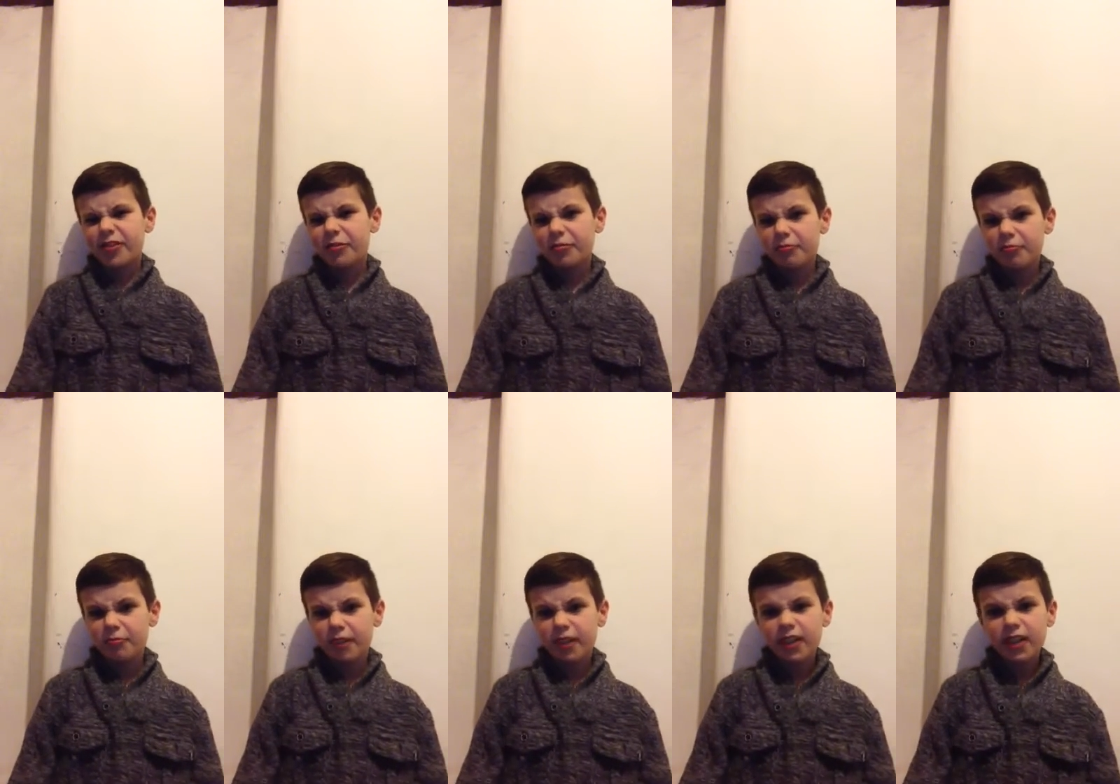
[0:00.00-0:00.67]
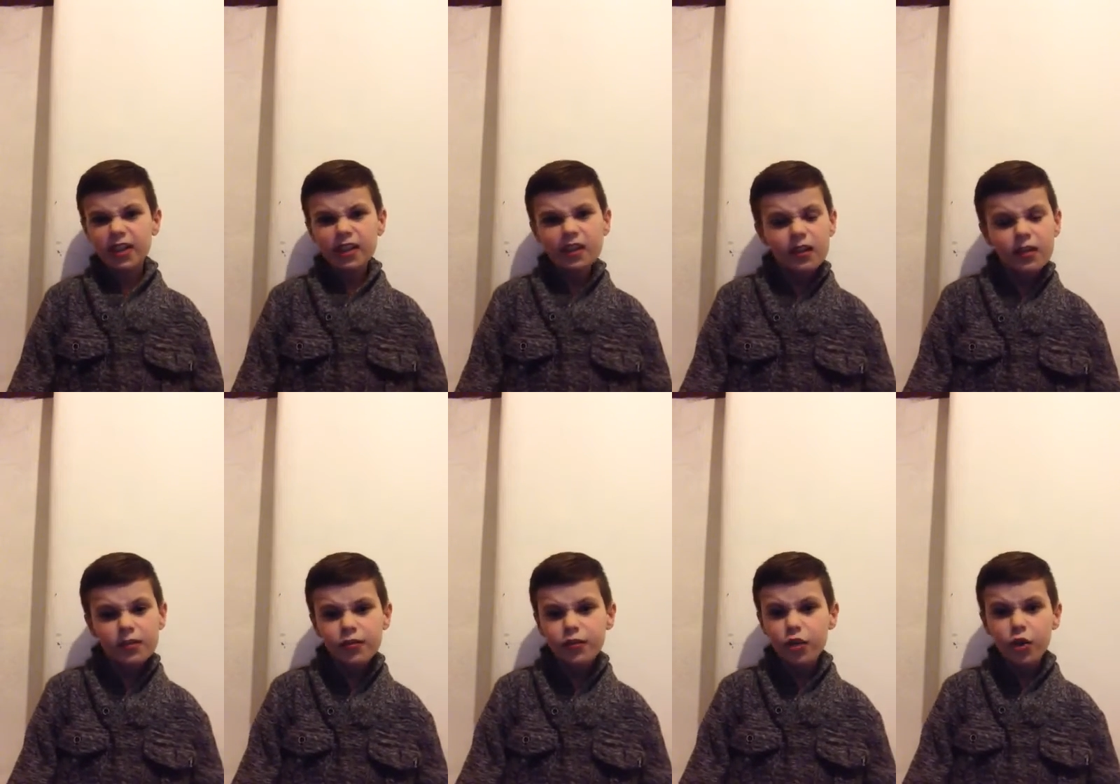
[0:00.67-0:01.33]
three,
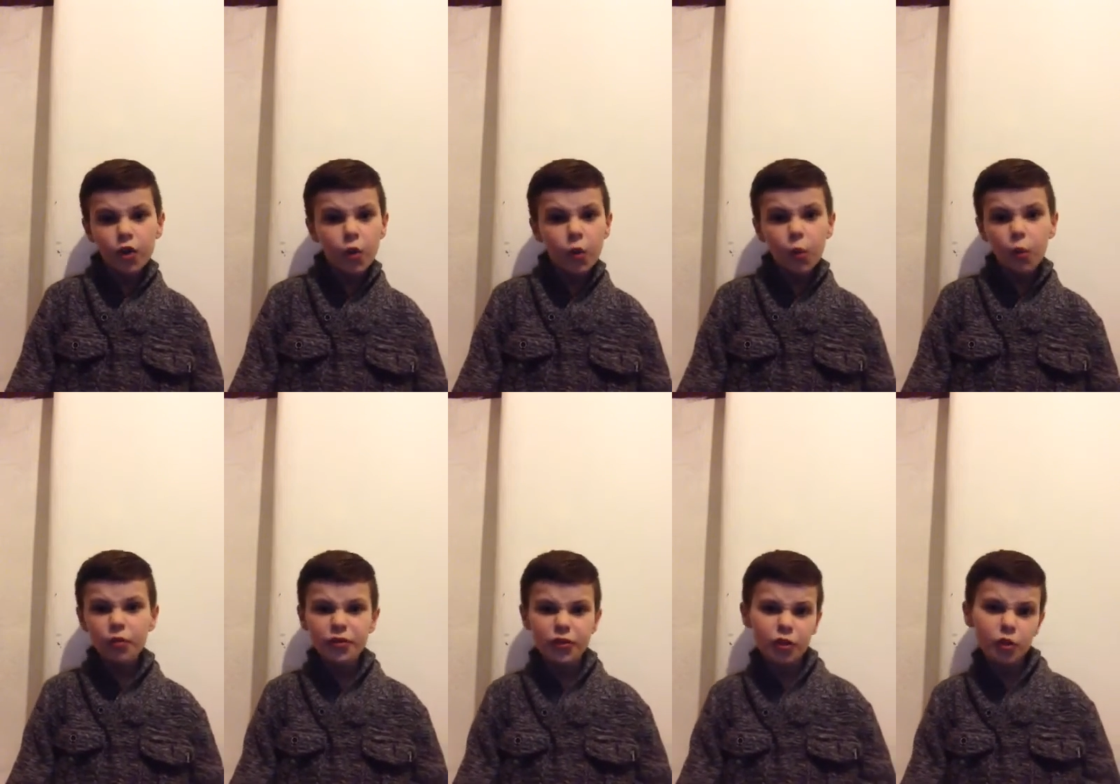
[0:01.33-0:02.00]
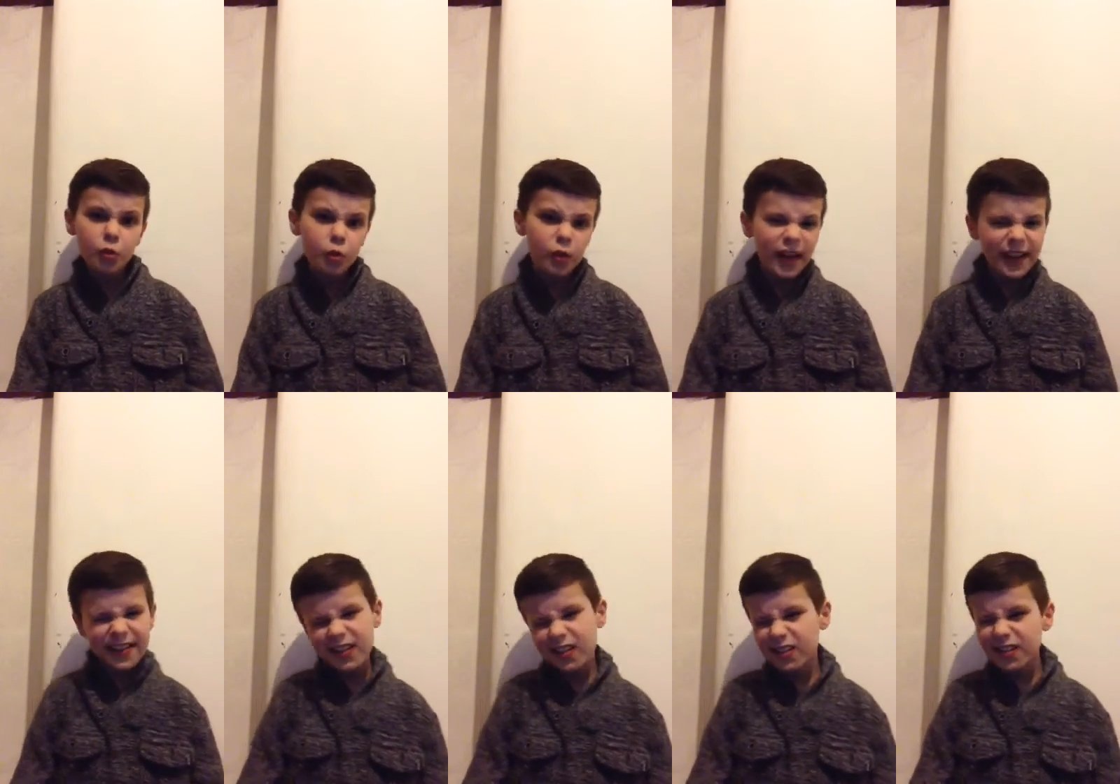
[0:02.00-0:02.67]
two, two
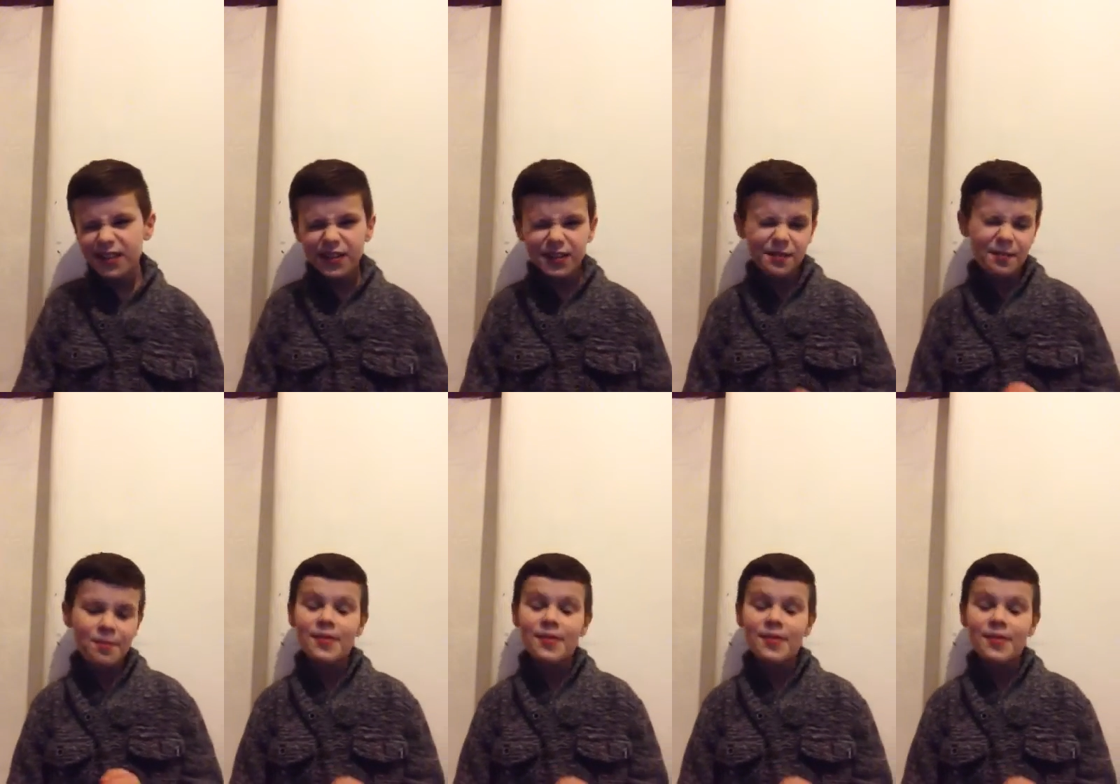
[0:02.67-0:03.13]
editors.